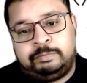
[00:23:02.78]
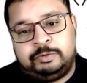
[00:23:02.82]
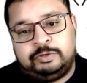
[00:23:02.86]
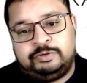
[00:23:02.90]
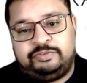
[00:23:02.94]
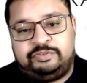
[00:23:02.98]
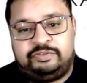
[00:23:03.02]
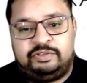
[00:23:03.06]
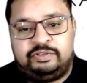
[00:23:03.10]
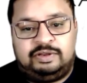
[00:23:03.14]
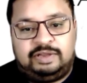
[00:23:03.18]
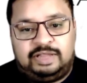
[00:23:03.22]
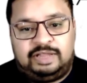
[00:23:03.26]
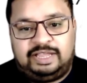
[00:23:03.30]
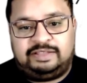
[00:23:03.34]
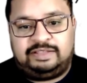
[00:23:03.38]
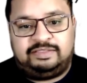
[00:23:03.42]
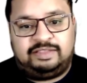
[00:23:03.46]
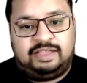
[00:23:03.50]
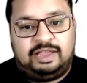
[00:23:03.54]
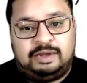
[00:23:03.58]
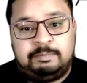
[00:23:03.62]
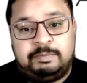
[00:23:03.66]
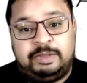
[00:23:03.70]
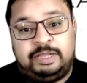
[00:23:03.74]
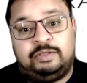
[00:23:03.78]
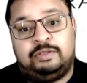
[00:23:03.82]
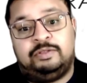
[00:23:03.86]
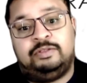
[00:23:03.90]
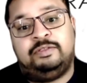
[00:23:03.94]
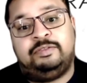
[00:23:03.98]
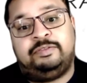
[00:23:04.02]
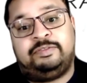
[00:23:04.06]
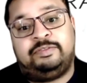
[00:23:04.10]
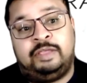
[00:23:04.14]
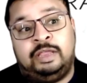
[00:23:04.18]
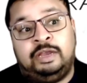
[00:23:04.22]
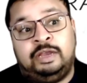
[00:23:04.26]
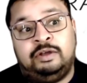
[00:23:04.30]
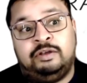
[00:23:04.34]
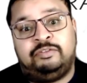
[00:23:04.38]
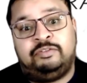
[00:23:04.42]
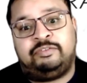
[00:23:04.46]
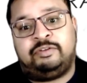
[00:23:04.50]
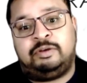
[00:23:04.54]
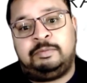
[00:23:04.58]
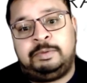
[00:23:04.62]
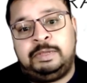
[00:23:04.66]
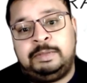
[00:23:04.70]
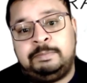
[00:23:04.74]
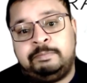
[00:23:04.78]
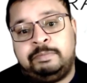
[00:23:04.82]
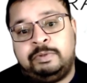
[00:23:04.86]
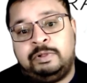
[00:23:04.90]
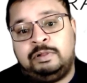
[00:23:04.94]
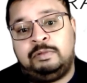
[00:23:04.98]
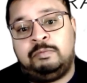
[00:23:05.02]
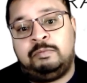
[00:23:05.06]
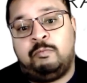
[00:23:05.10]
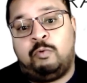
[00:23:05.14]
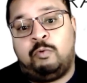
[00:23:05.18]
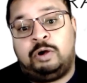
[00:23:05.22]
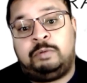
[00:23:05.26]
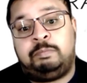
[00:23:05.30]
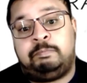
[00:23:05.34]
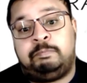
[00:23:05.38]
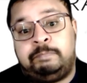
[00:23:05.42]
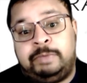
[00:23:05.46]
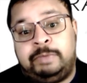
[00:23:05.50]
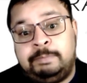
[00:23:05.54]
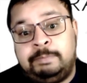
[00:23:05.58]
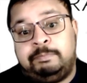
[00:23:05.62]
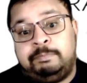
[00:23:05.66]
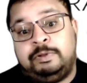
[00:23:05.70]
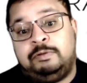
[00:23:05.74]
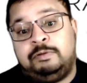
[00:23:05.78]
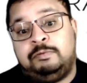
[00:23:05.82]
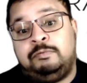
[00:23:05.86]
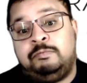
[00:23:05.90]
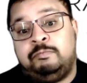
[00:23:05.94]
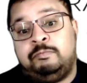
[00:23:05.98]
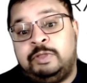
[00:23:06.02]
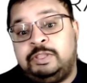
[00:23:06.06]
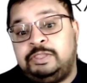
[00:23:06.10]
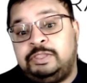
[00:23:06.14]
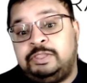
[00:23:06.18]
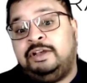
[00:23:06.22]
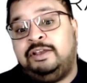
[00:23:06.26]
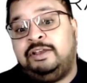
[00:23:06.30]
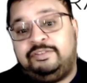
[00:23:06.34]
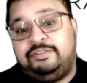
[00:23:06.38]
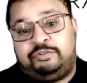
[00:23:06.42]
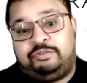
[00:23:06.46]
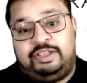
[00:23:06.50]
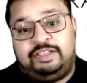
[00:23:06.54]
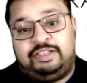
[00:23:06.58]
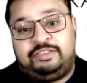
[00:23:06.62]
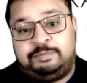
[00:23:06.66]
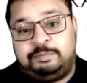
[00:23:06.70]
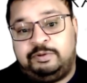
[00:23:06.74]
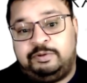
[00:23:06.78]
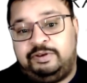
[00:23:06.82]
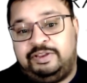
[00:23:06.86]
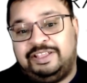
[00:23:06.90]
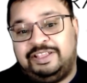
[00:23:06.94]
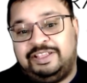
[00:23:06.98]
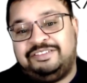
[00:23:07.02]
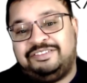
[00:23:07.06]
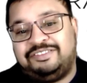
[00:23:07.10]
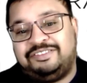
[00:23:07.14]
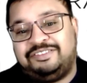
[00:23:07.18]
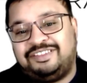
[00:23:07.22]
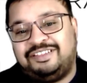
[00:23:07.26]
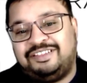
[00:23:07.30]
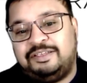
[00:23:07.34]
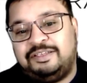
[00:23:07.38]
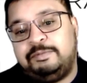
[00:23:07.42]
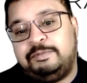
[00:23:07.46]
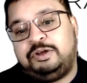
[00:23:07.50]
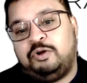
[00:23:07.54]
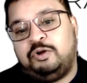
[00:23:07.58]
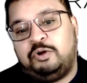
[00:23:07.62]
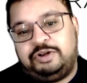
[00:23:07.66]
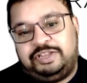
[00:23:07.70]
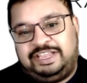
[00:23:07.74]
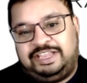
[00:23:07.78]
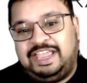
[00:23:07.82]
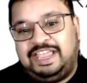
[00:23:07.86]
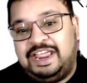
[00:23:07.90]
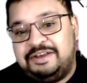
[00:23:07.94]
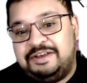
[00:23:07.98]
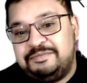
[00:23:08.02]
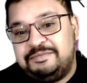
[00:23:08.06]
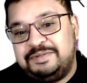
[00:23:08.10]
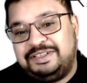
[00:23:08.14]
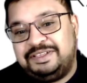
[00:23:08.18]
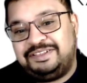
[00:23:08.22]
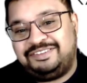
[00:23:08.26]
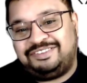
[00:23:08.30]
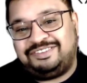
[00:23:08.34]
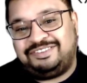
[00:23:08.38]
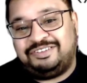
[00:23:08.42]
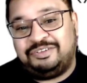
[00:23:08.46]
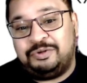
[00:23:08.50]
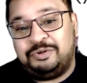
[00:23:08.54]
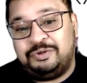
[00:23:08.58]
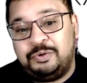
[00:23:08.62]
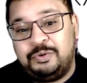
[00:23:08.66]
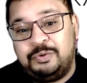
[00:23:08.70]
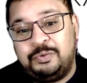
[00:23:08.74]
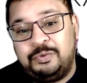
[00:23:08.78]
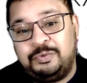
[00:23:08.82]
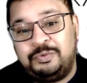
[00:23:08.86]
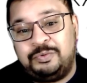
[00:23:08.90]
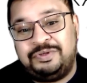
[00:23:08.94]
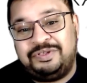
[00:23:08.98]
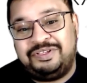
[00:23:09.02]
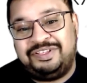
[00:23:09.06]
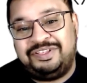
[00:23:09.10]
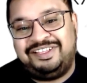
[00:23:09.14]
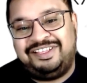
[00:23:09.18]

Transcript: person like that? Because industry people want people with industry experience, but not academics. So,